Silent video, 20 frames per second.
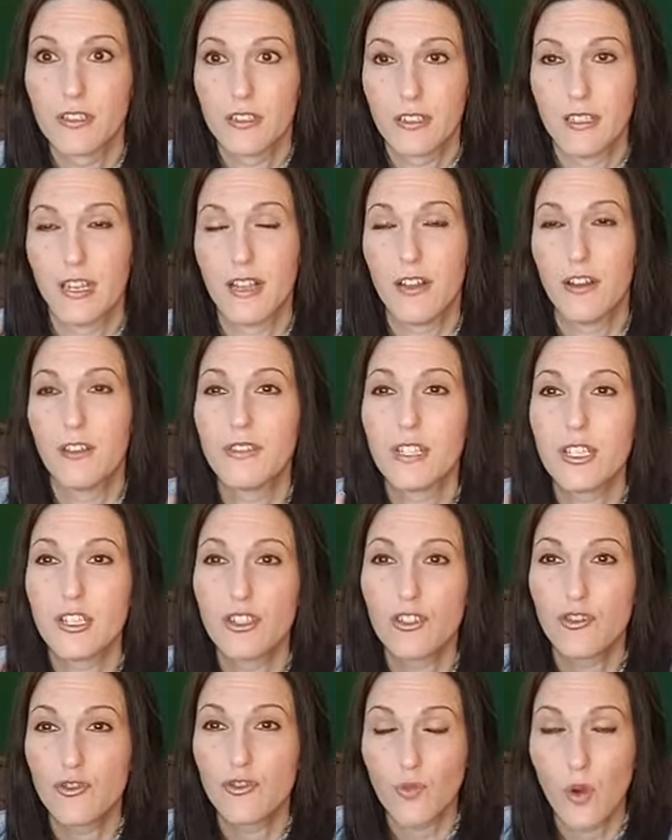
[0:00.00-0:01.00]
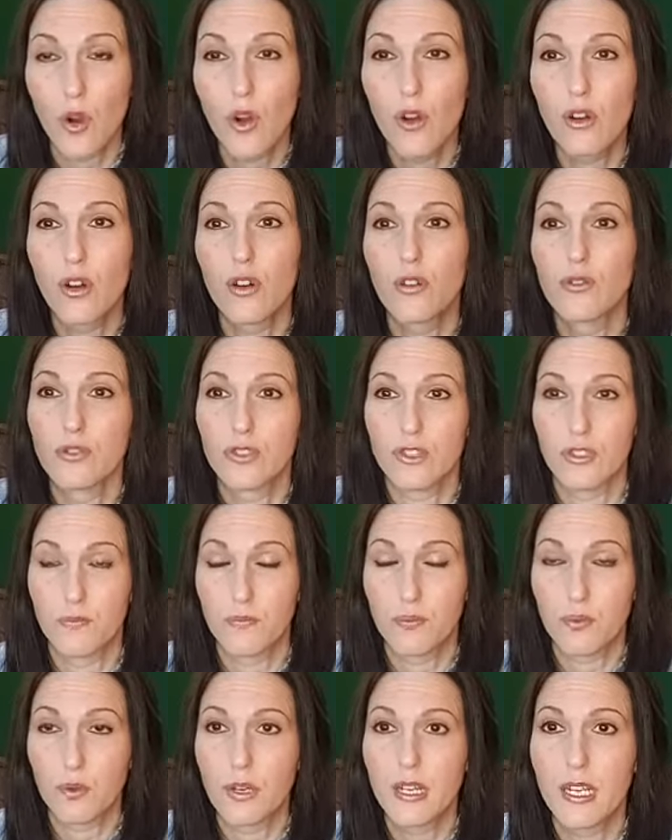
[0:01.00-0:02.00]
down these strongholds to
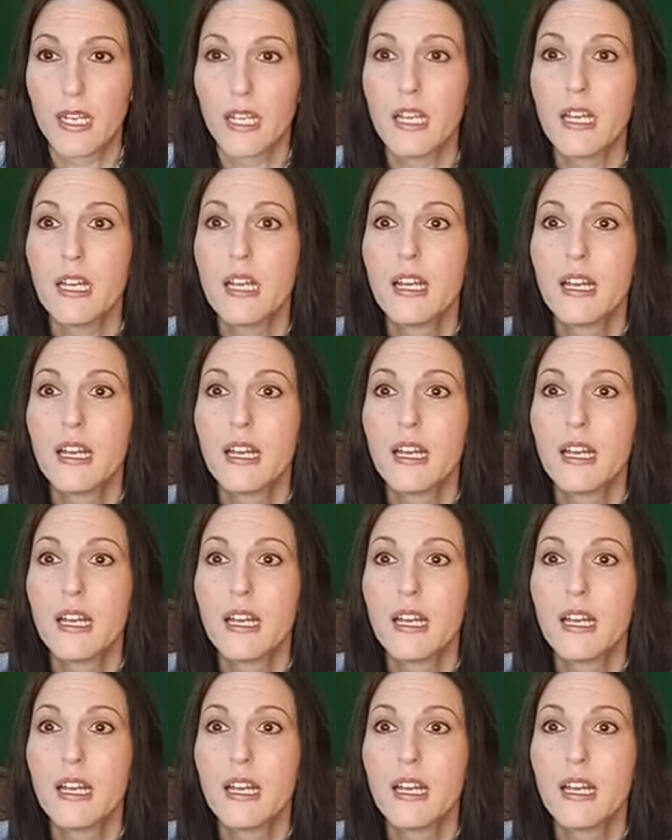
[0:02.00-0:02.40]
bring